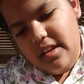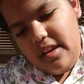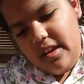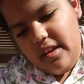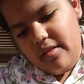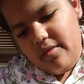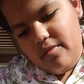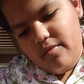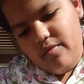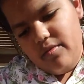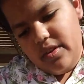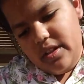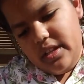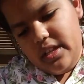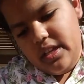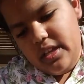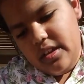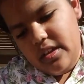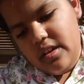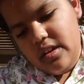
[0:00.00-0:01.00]
like
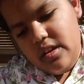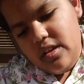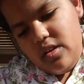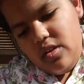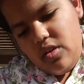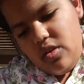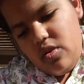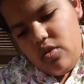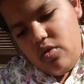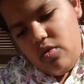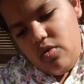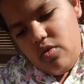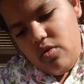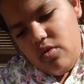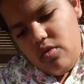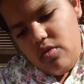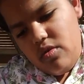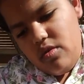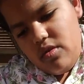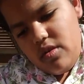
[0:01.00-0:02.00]
really
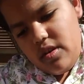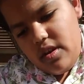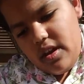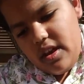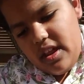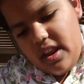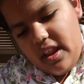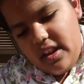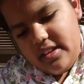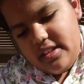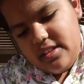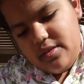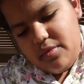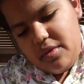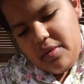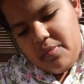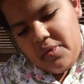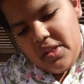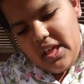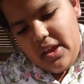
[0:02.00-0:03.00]
cool. And I just
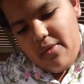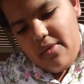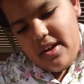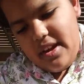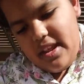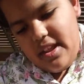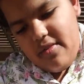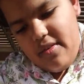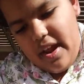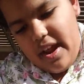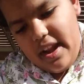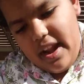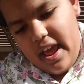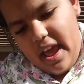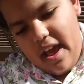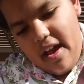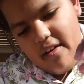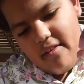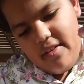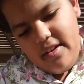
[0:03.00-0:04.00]
want to play with it right
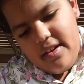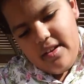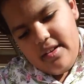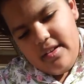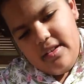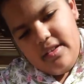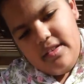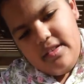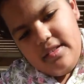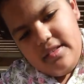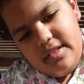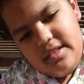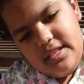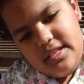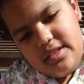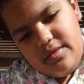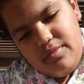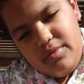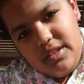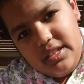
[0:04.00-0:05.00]
now.
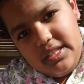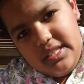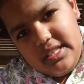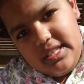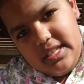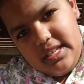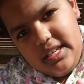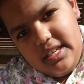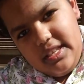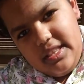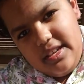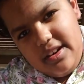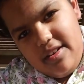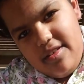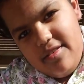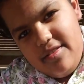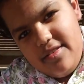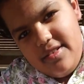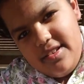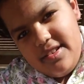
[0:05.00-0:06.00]
This is really sticky
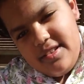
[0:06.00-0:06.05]
though.